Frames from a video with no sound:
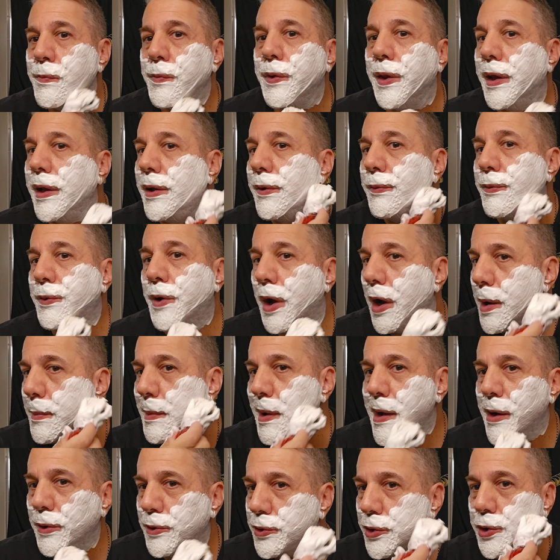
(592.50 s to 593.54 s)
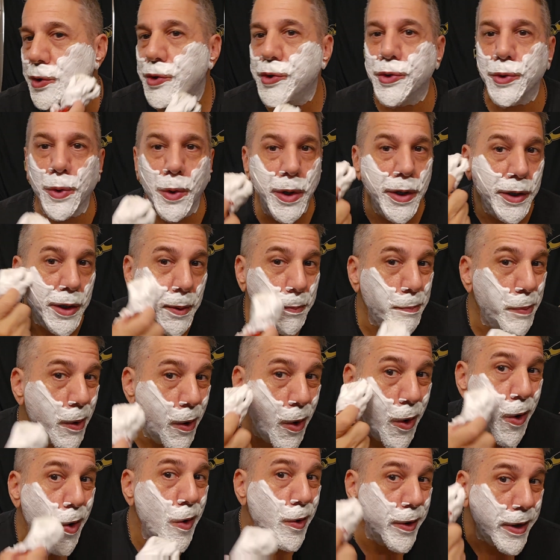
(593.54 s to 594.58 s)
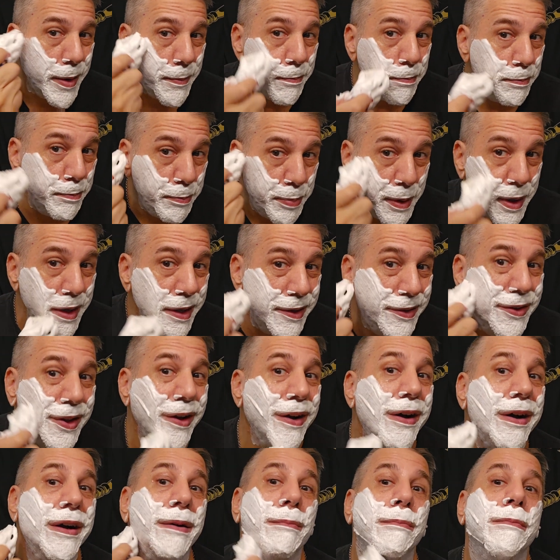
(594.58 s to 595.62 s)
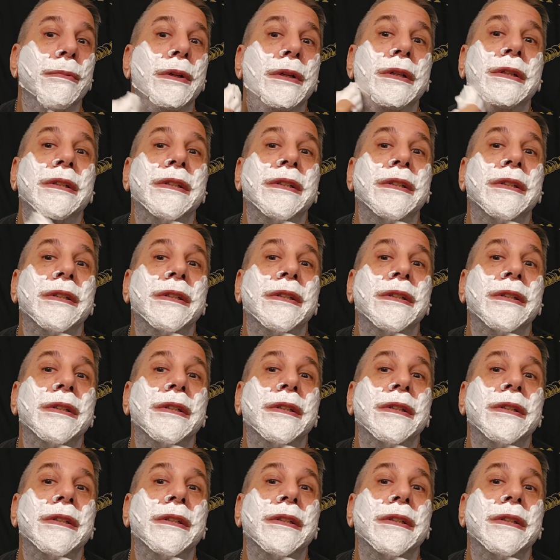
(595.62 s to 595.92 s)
they have come out to join the party big time.